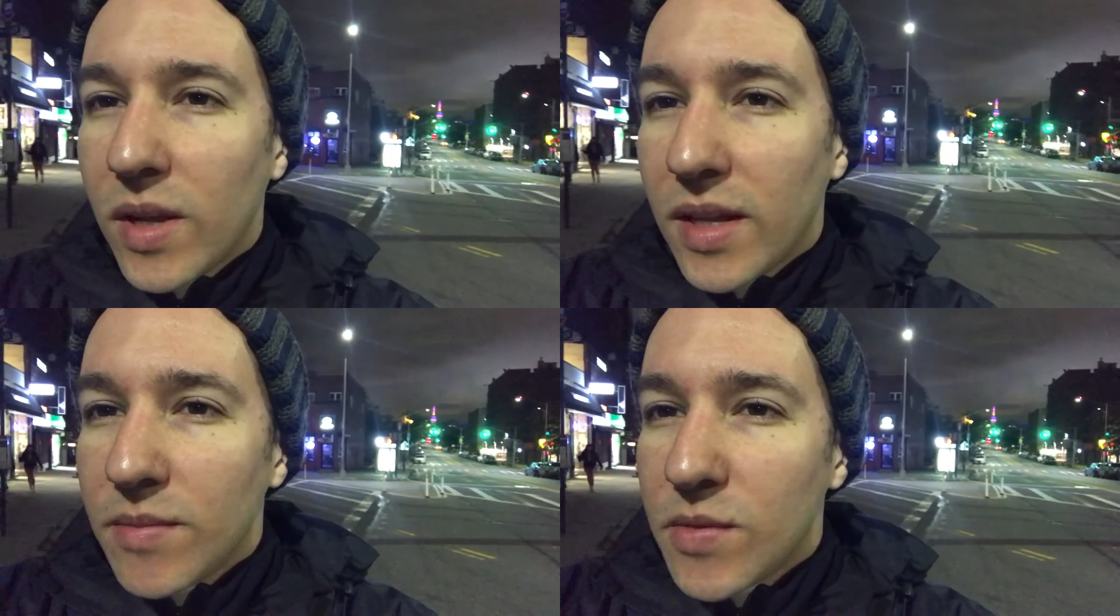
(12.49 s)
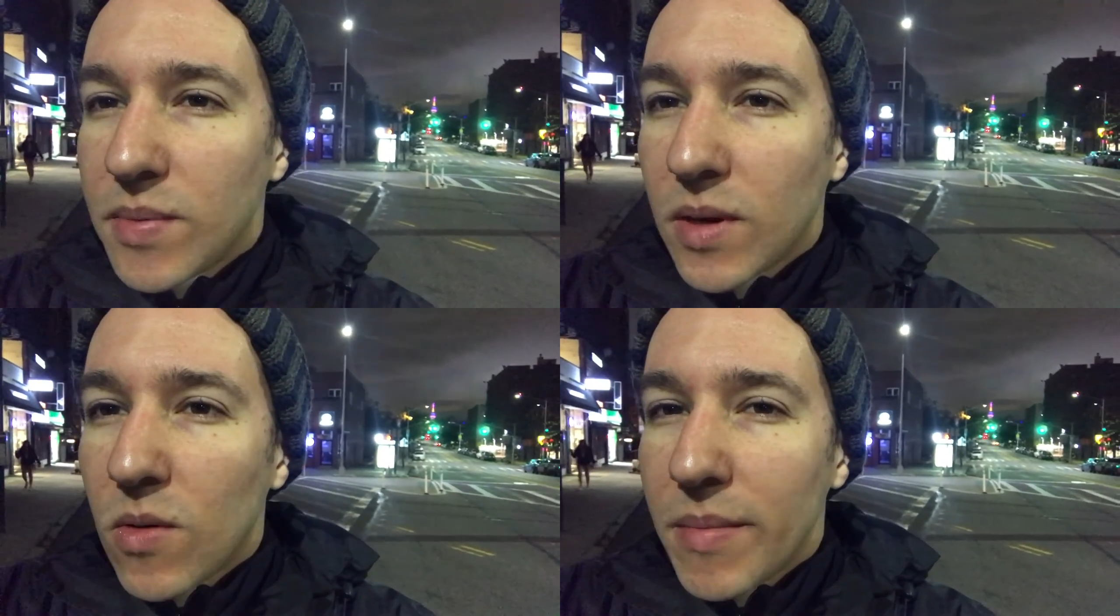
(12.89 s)

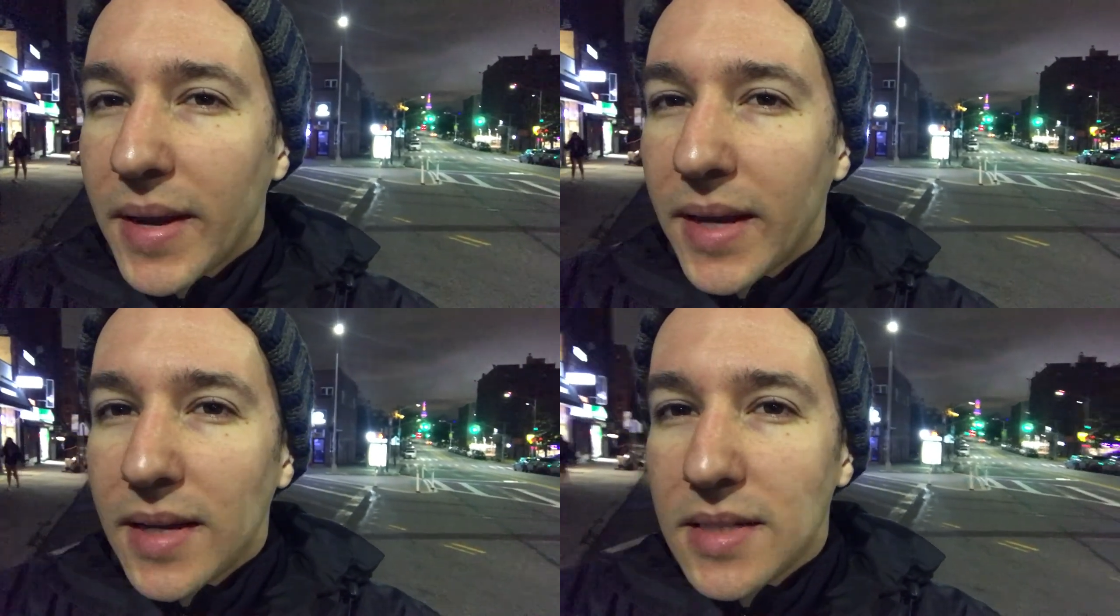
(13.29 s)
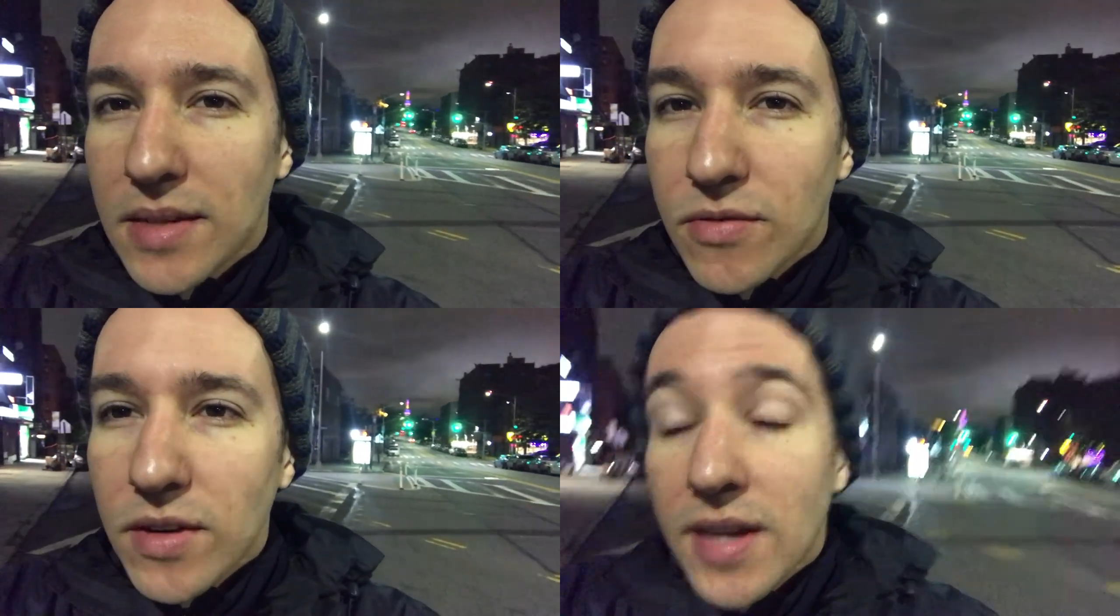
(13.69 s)
Williamsburg while making it
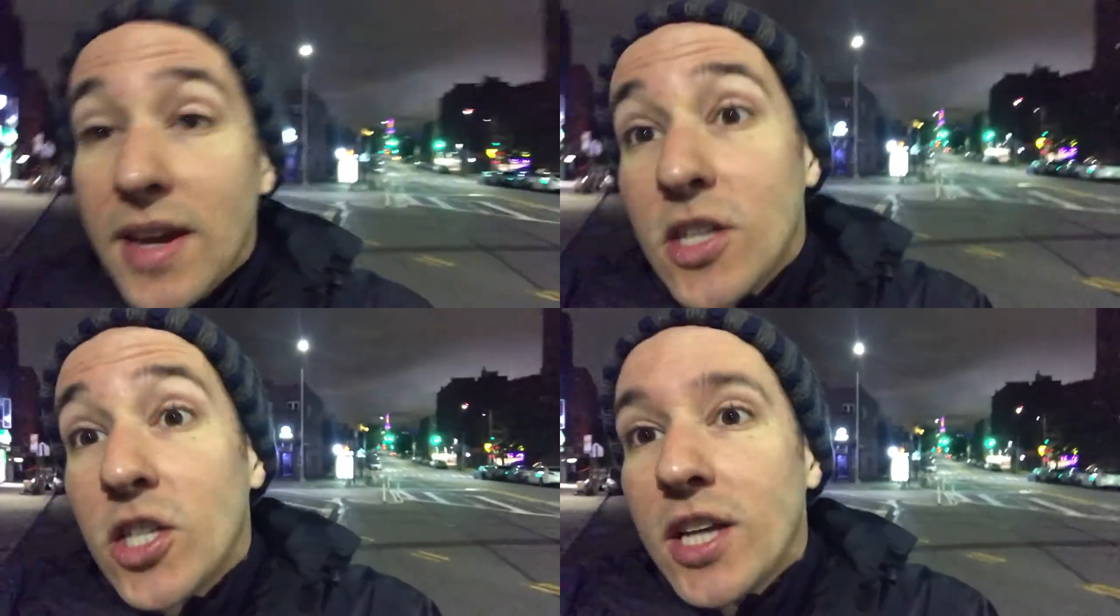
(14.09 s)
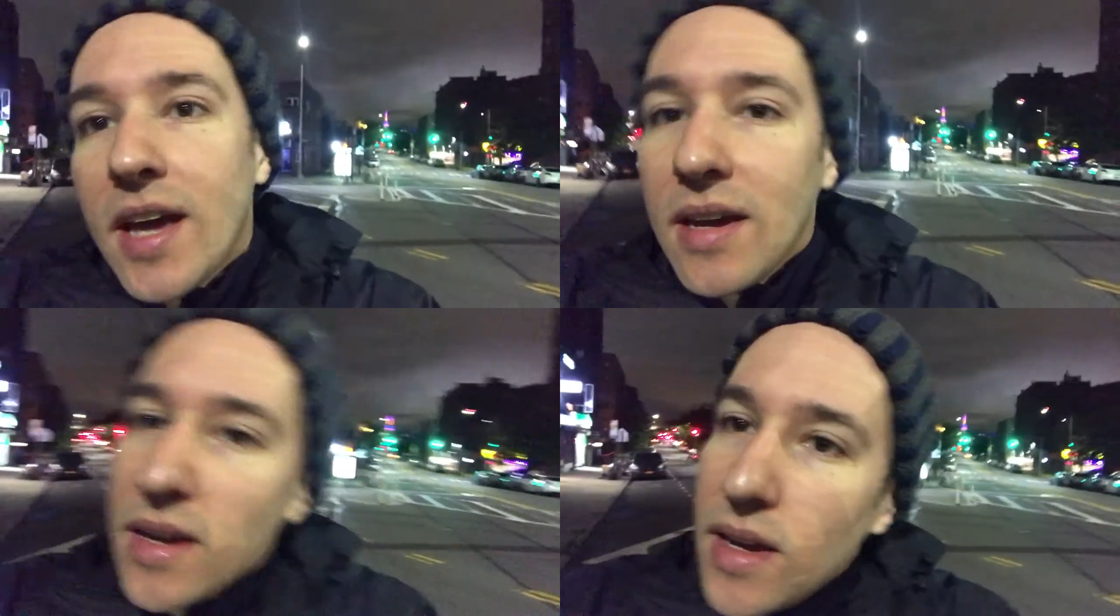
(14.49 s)
different each
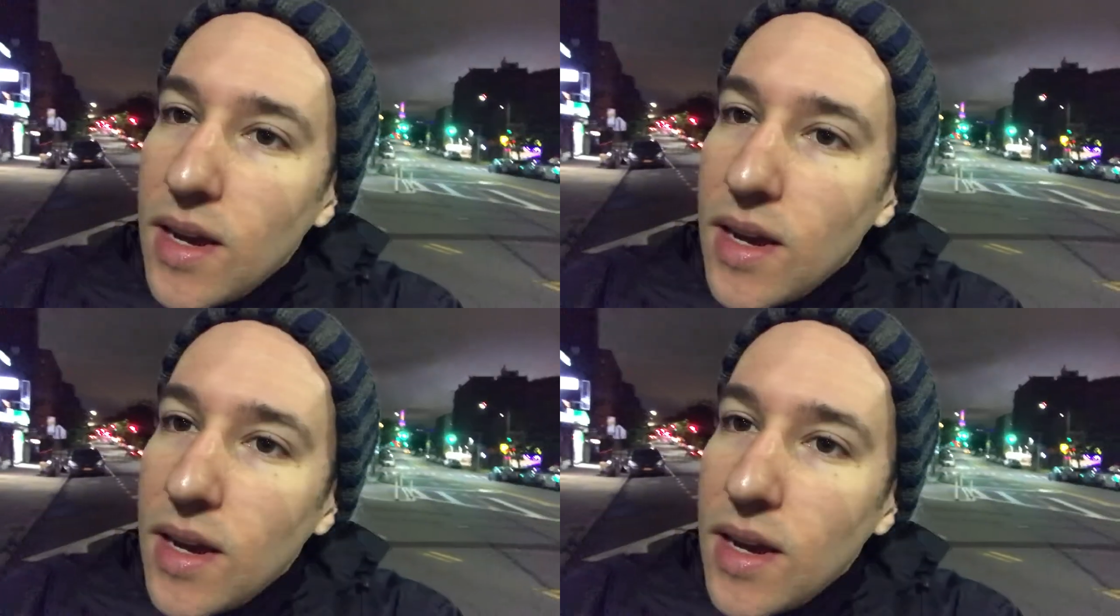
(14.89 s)
day.